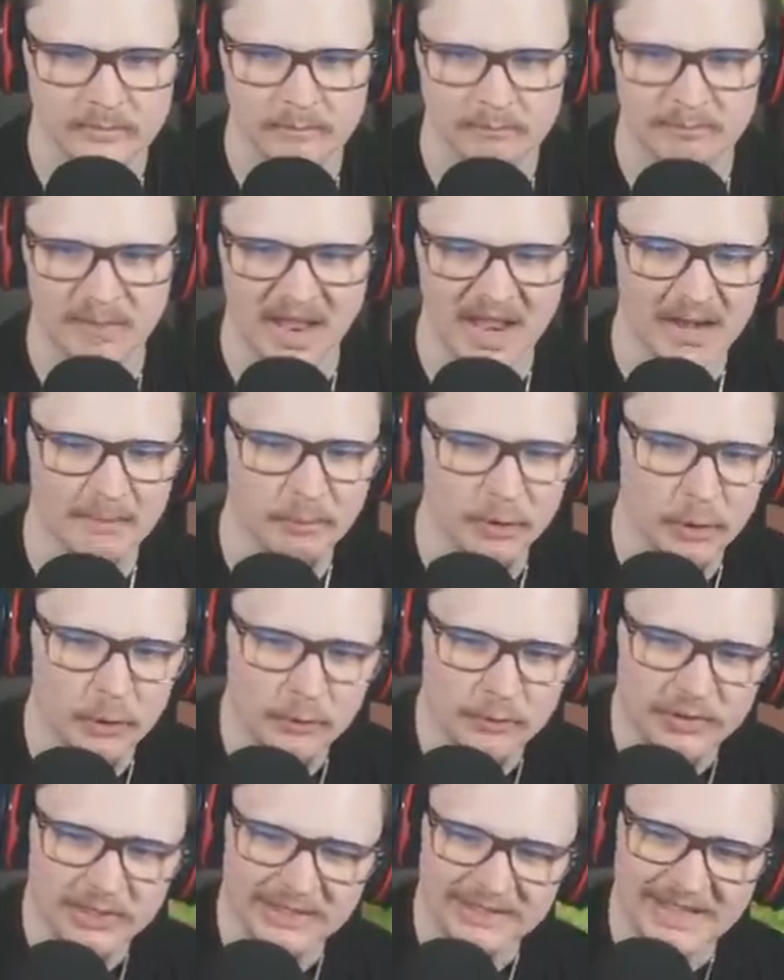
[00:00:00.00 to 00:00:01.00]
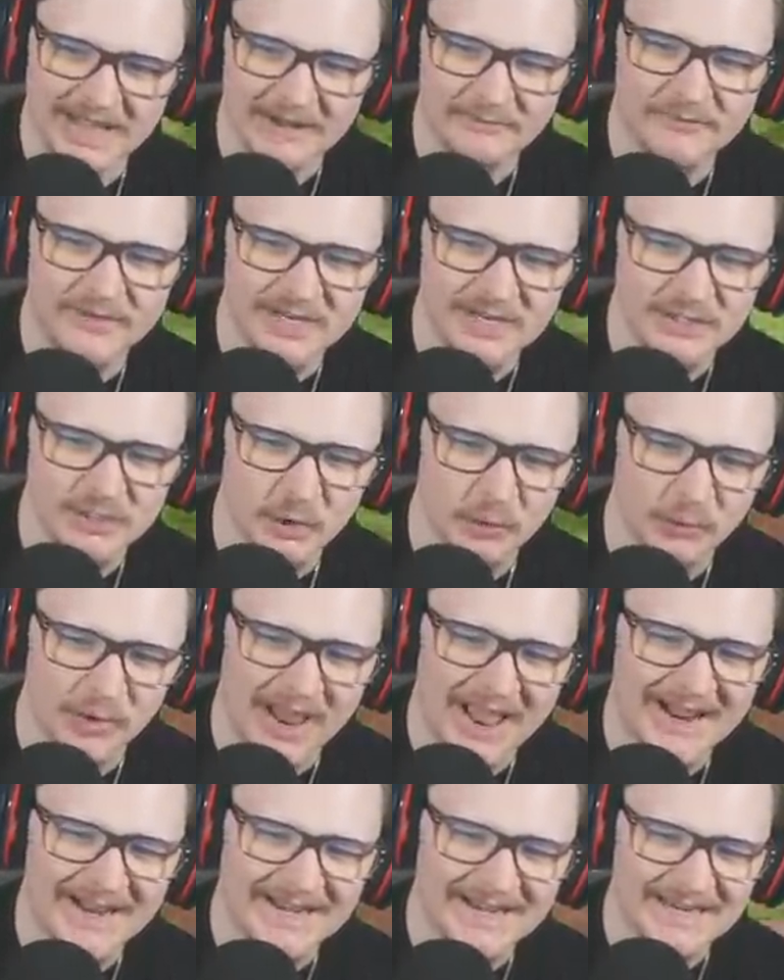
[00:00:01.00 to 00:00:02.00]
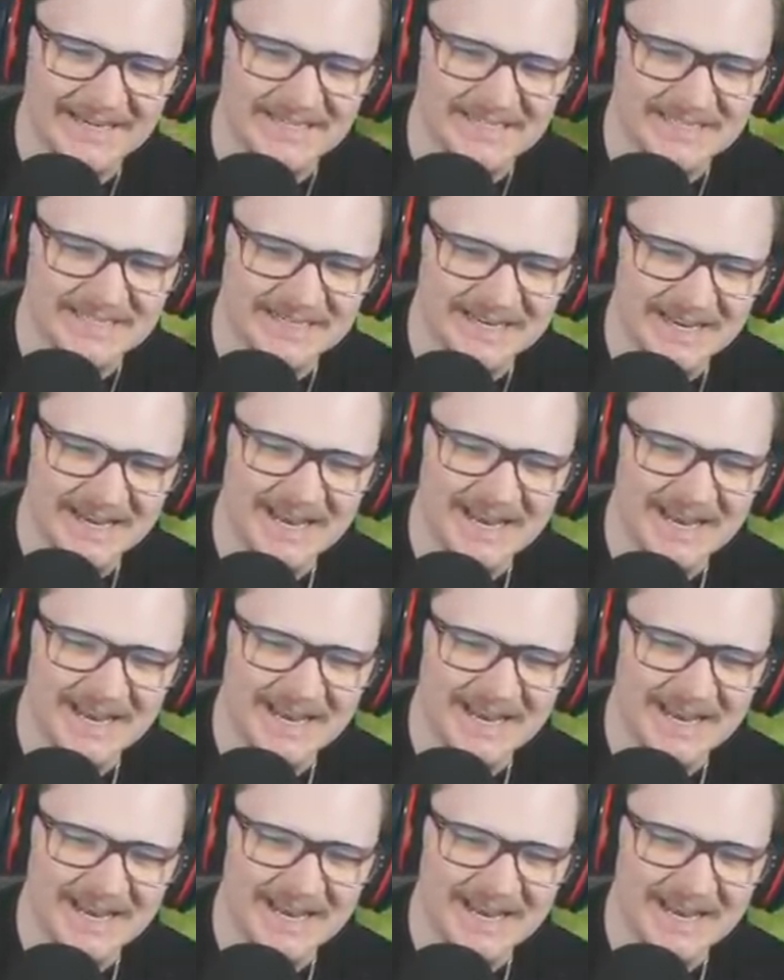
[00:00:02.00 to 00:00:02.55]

Babe Ruth, lefties, righties.